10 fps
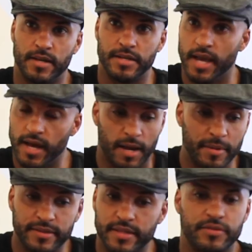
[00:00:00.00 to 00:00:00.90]
Yeah, I
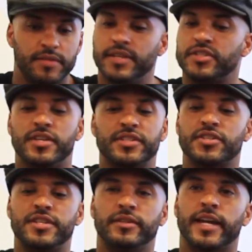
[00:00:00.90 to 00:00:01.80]
mean, this
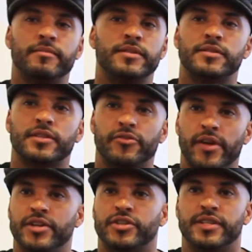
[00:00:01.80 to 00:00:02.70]
is Neil Gaiman's
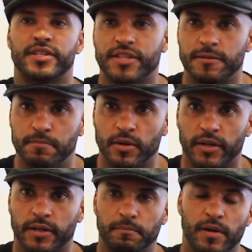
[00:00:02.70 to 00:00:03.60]
creation. This is his book.